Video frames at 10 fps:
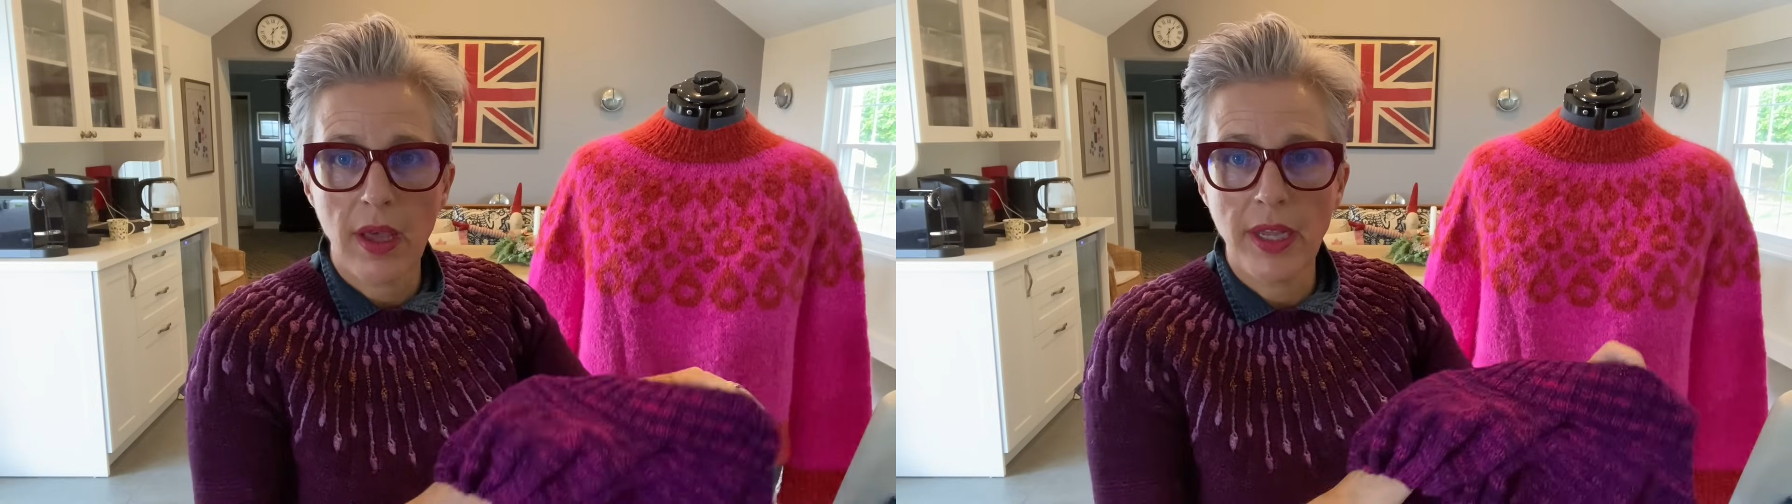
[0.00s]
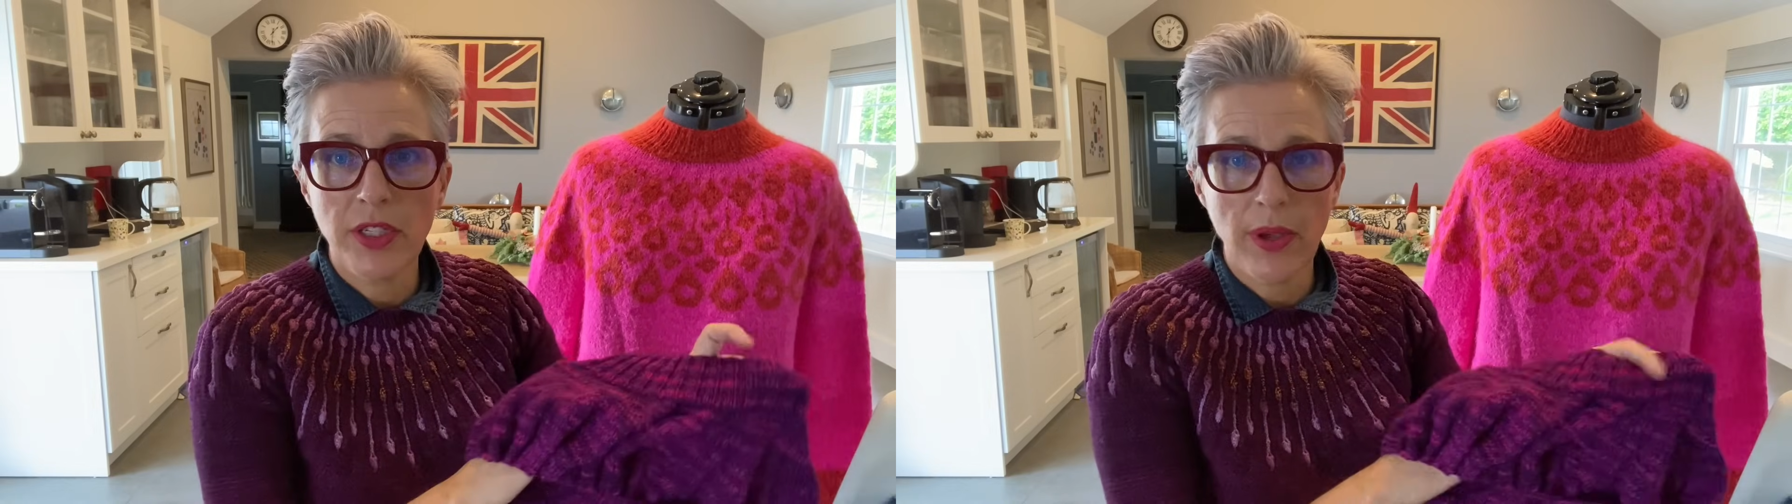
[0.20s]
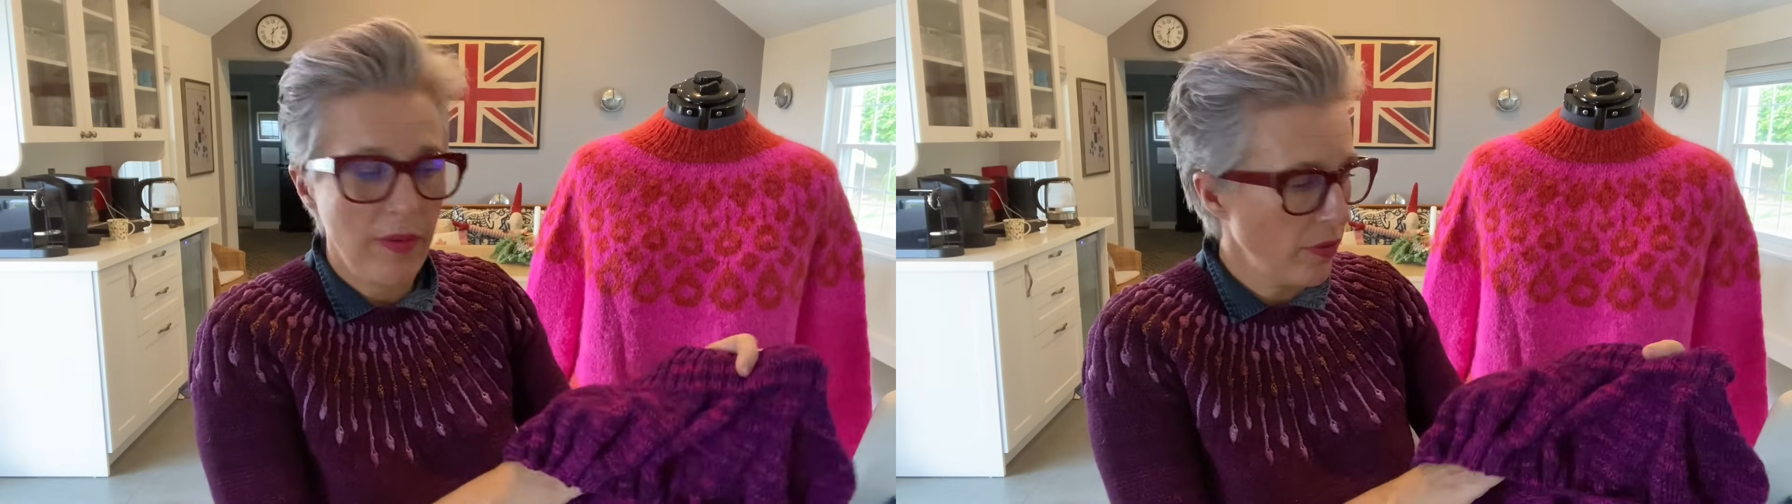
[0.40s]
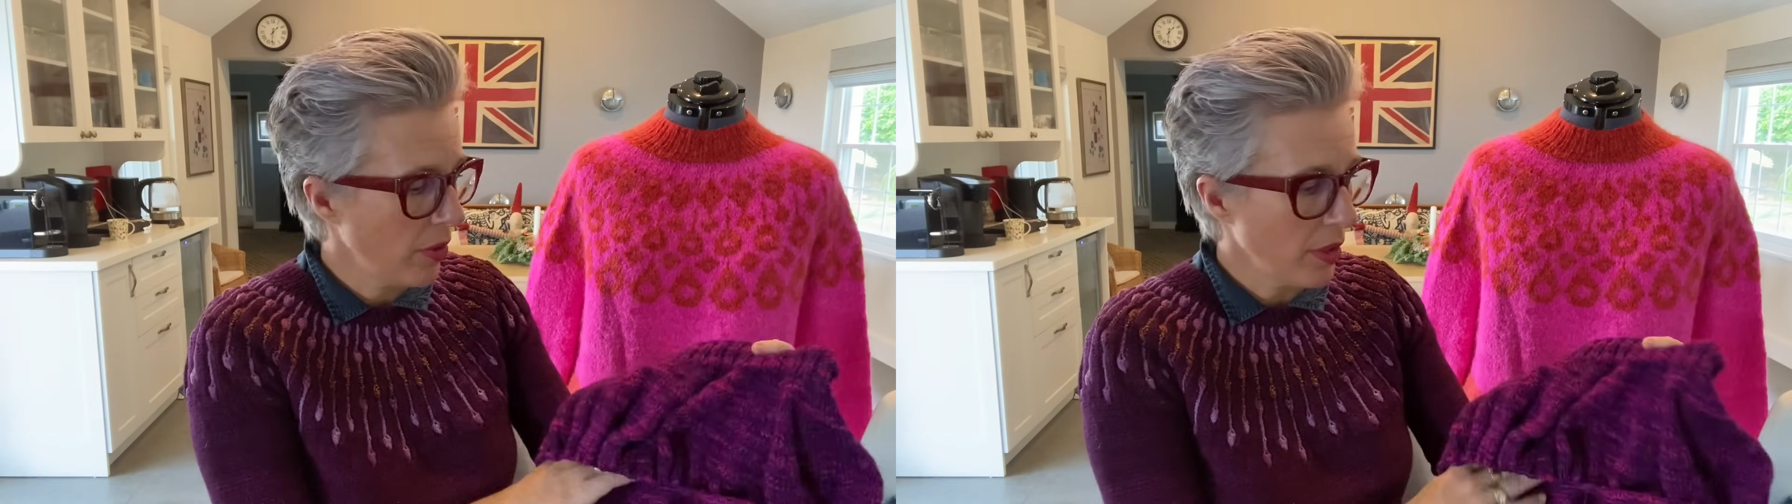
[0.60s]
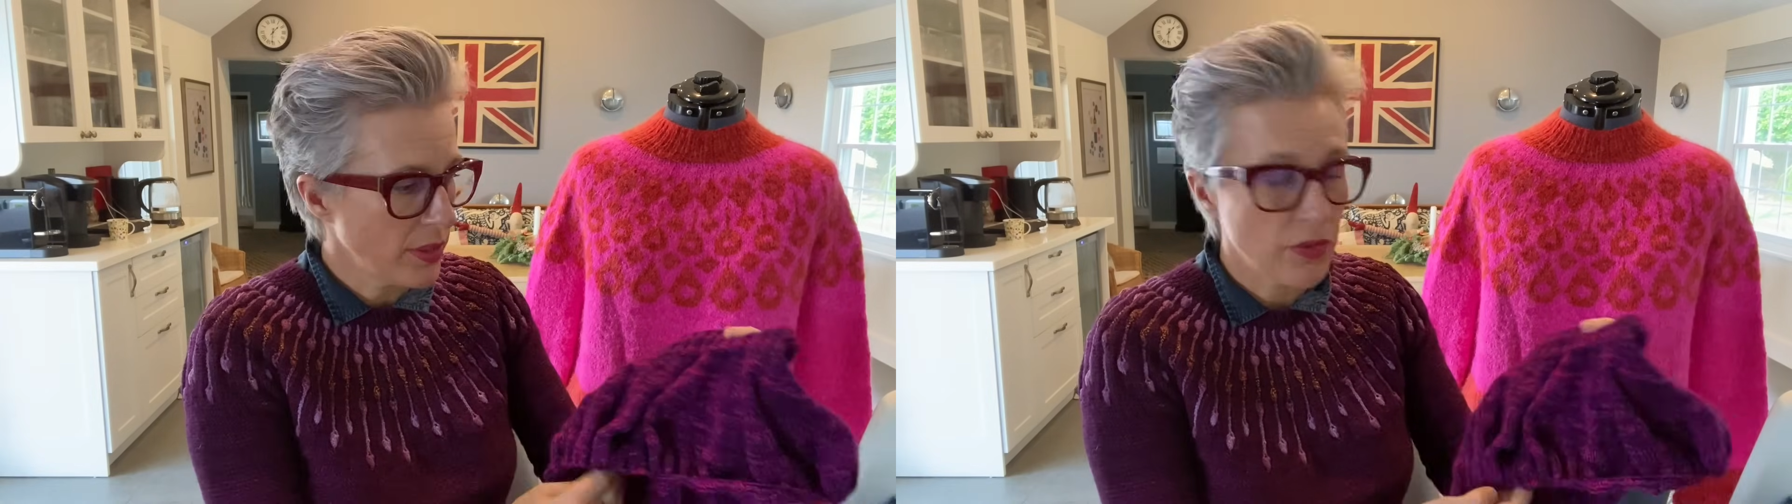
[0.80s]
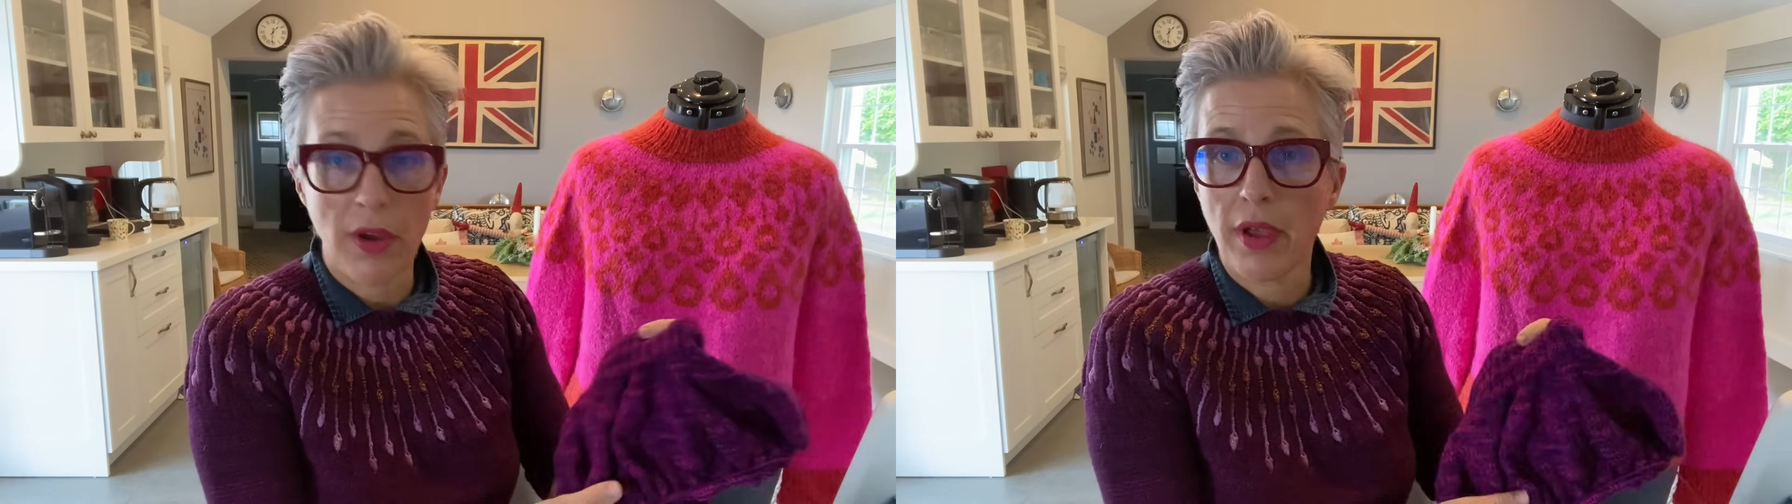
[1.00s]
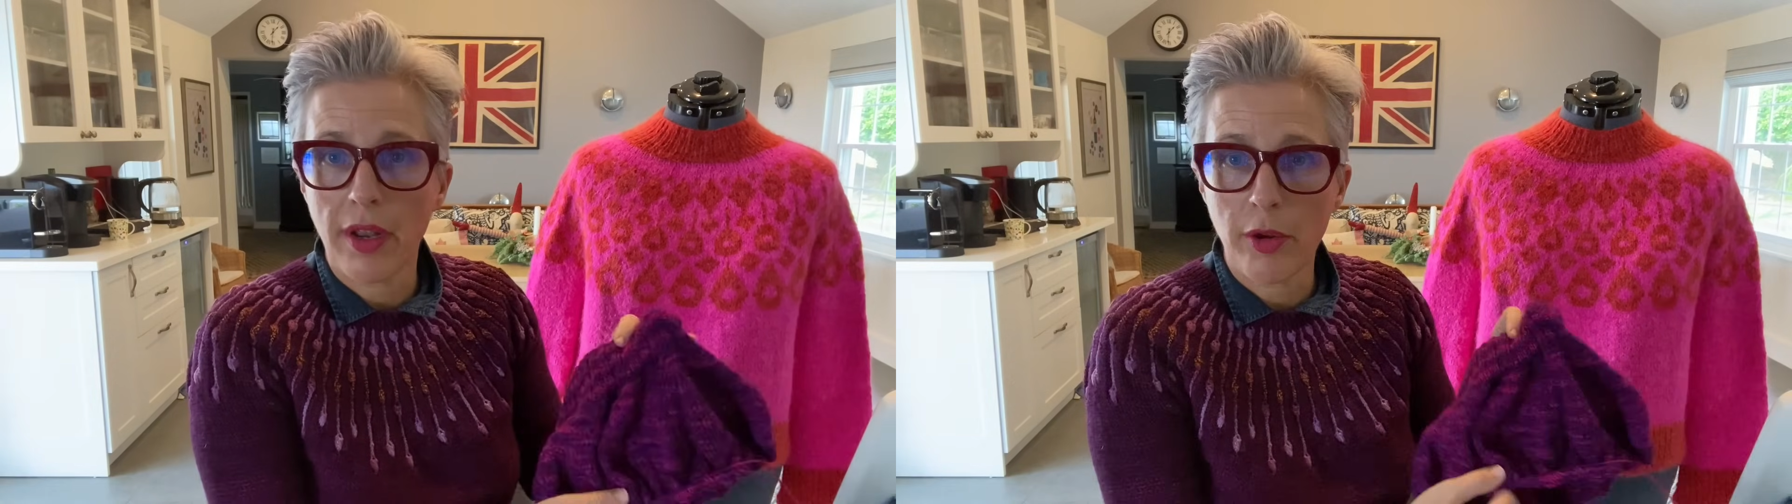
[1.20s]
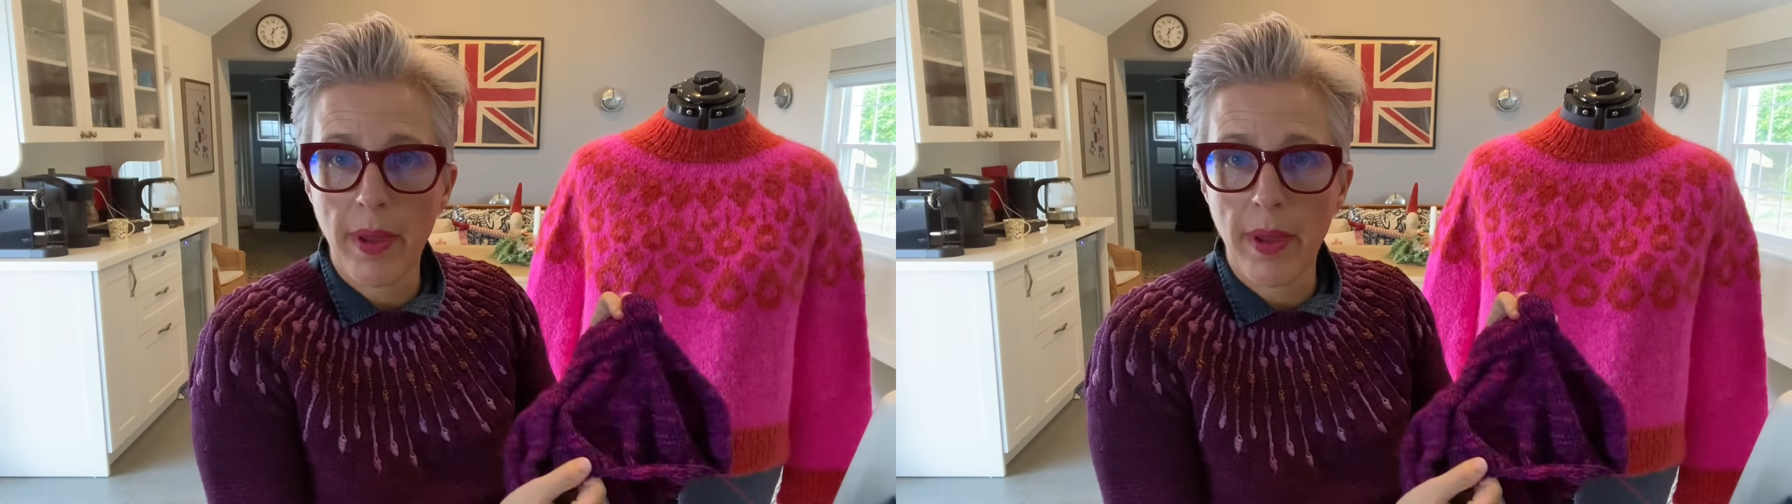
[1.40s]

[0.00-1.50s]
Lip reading: do have a real strong color